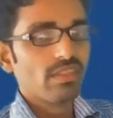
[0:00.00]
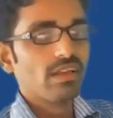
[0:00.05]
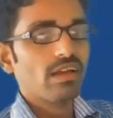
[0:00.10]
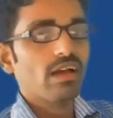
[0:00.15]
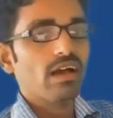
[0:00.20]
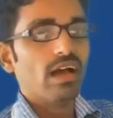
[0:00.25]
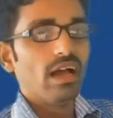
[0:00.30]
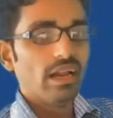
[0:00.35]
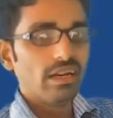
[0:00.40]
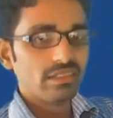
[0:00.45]

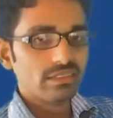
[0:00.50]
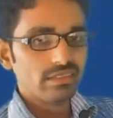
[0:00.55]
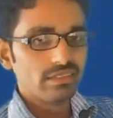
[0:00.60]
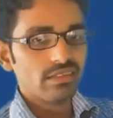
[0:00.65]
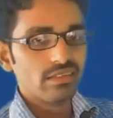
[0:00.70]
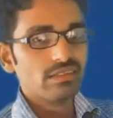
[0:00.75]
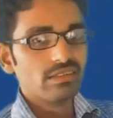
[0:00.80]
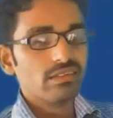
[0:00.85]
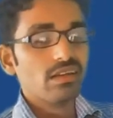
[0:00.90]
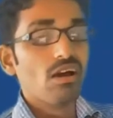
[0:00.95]
And
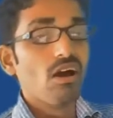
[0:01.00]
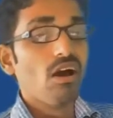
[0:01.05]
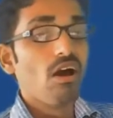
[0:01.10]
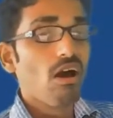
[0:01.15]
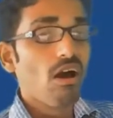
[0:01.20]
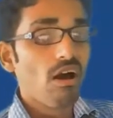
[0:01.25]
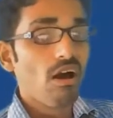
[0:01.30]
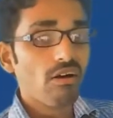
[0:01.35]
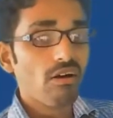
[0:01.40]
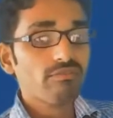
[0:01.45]
then
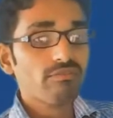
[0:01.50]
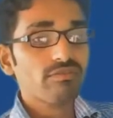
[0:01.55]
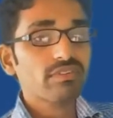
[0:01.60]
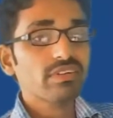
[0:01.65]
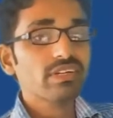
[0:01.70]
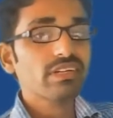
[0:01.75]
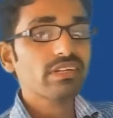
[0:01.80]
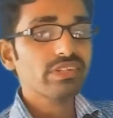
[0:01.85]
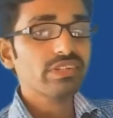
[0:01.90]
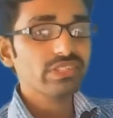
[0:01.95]

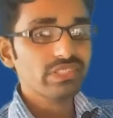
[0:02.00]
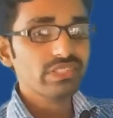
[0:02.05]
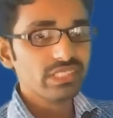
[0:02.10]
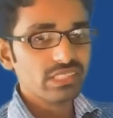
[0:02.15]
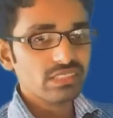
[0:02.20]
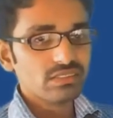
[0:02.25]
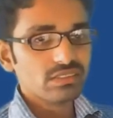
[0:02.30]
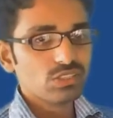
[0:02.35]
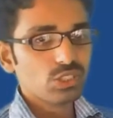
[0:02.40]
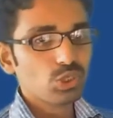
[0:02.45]
after
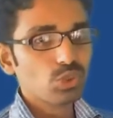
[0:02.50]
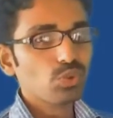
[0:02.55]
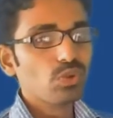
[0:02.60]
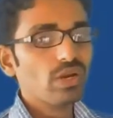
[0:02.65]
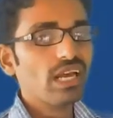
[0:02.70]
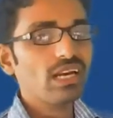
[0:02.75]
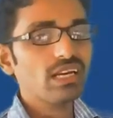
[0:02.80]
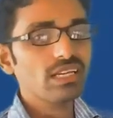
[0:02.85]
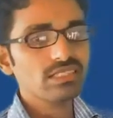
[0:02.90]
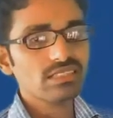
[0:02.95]
reaching
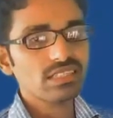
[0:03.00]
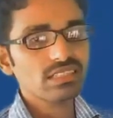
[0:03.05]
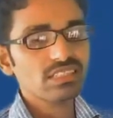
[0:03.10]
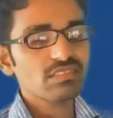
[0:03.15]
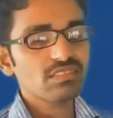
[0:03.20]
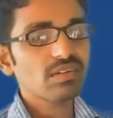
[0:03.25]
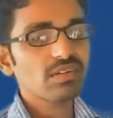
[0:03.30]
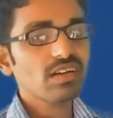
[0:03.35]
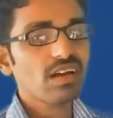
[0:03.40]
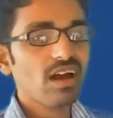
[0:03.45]
2L is nothing
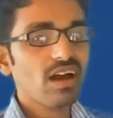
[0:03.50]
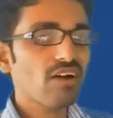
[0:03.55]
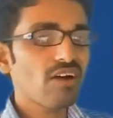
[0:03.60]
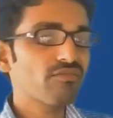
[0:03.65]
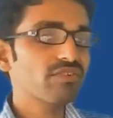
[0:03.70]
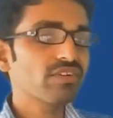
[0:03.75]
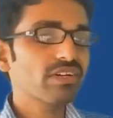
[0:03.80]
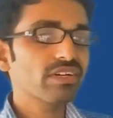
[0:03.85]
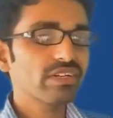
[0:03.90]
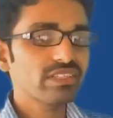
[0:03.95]
but
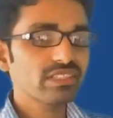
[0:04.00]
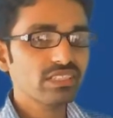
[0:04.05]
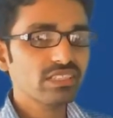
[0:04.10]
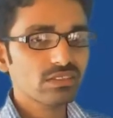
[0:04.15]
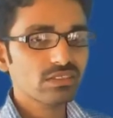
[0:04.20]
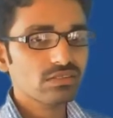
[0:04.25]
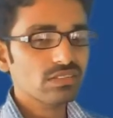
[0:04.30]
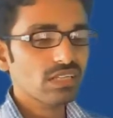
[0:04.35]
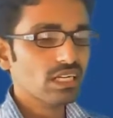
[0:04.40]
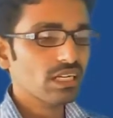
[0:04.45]
after reaching
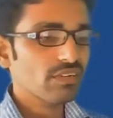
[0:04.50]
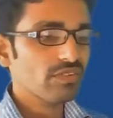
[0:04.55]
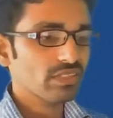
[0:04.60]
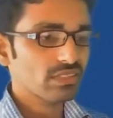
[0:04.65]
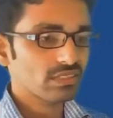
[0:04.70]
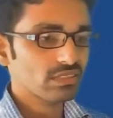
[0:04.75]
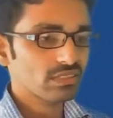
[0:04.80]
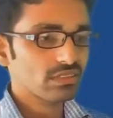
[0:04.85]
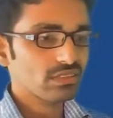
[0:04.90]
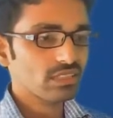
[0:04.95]
to the
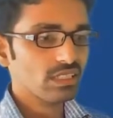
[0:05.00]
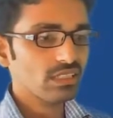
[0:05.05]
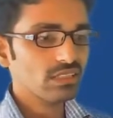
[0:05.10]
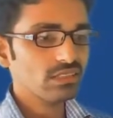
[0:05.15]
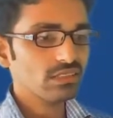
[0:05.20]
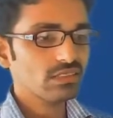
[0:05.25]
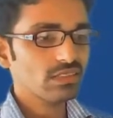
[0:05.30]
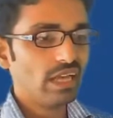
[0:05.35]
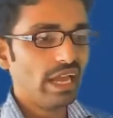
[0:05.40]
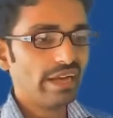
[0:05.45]
reverse, that
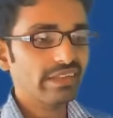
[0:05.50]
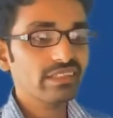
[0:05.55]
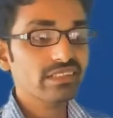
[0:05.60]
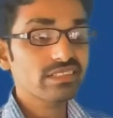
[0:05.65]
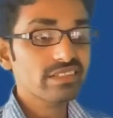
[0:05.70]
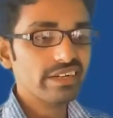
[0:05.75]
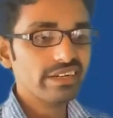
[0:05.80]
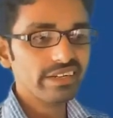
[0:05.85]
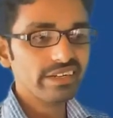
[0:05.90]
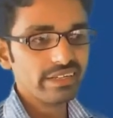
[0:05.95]
is at the
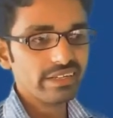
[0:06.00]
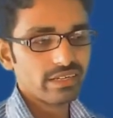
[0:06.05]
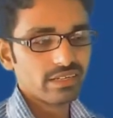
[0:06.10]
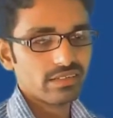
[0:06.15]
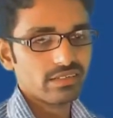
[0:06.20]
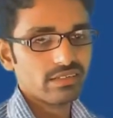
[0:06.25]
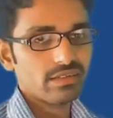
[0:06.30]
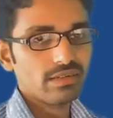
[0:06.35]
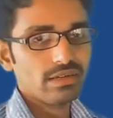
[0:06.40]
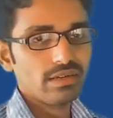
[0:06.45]
sending
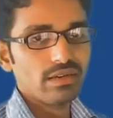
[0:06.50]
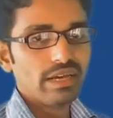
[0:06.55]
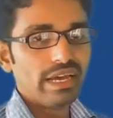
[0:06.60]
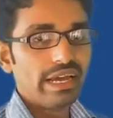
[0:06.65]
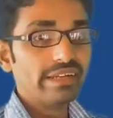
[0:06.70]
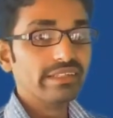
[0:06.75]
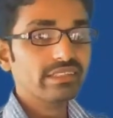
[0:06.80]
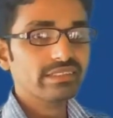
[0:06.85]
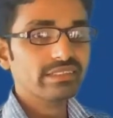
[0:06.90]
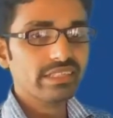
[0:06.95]
end. At
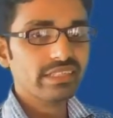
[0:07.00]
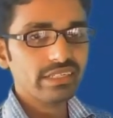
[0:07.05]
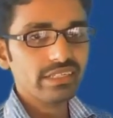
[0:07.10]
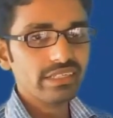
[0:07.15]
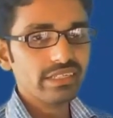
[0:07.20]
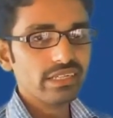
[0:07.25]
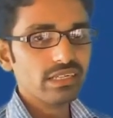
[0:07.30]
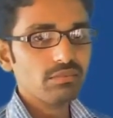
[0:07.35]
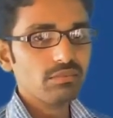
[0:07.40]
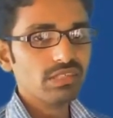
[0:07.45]
the sending
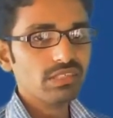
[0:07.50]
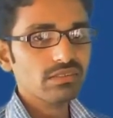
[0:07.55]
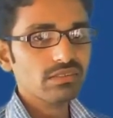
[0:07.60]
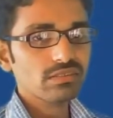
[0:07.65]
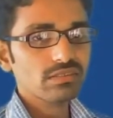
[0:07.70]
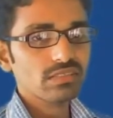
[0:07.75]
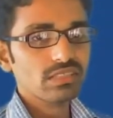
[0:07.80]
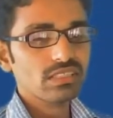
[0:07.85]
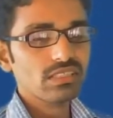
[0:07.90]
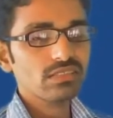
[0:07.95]
end
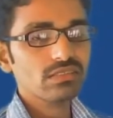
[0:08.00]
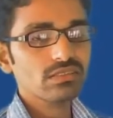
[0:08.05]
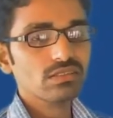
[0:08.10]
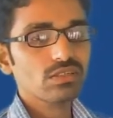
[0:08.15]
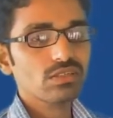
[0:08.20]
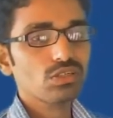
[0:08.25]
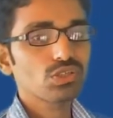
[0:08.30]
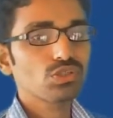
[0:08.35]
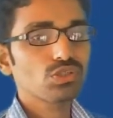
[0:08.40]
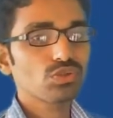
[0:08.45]
means it is
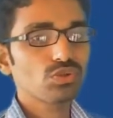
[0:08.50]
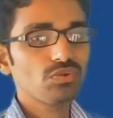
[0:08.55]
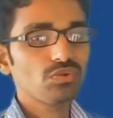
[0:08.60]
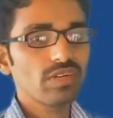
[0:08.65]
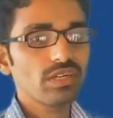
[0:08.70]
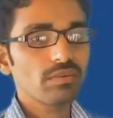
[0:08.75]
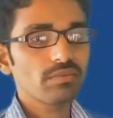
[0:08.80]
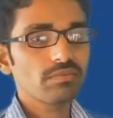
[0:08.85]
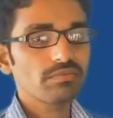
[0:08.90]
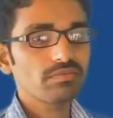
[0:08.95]

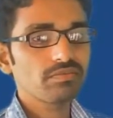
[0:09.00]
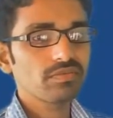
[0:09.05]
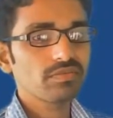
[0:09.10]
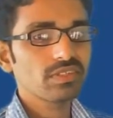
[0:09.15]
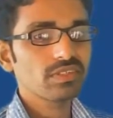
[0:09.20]
2V.